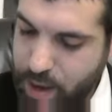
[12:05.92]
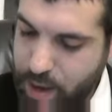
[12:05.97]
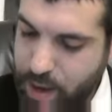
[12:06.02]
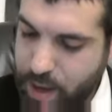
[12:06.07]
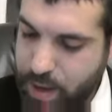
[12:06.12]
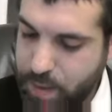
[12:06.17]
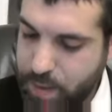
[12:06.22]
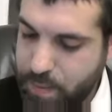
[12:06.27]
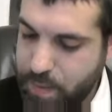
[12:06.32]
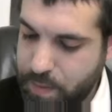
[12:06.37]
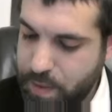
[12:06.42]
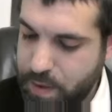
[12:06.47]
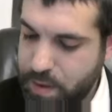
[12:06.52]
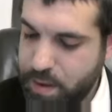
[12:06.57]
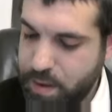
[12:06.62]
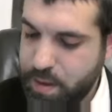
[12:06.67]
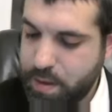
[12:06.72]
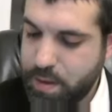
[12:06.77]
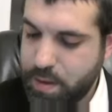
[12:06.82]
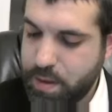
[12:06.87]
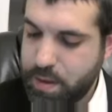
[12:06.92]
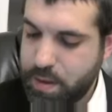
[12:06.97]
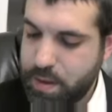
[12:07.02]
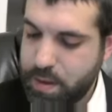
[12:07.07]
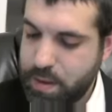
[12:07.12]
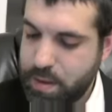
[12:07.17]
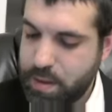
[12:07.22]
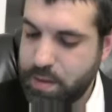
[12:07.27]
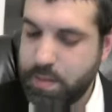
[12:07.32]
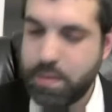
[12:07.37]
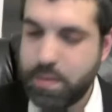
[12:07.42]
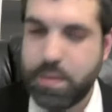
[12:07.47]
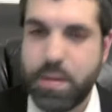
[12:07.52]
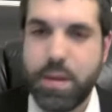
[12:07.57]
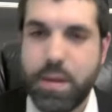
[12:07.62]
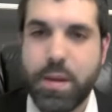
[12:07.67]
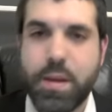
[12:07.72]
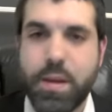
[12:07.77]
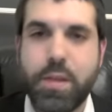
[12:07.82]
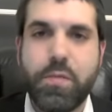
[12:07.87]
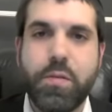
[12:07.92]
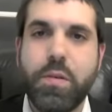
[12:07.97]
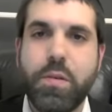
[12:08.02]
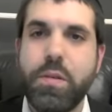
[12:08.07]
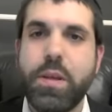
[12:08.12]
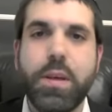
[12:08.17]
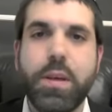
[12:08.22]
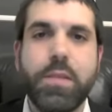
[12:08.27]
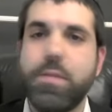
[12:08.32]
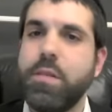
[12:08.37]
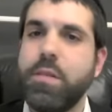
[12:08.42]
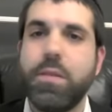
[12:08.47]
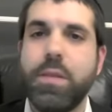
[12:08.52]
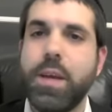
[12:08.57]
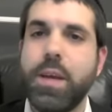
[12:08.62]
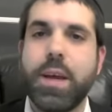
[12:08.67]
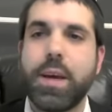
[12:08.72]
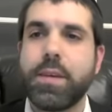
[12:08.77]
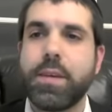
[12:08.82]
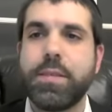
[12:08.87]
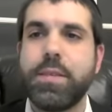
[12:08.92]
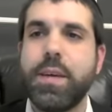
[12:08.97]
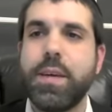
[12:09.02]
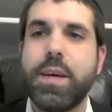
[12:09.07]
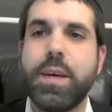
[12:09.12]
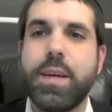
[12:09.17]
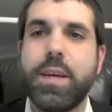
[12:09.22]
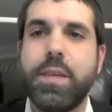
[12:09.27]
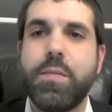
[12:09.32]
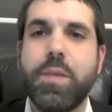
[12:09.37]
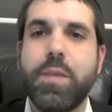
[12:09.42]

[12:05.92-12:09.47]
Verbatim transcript: um, there's the controlling zodiac sign,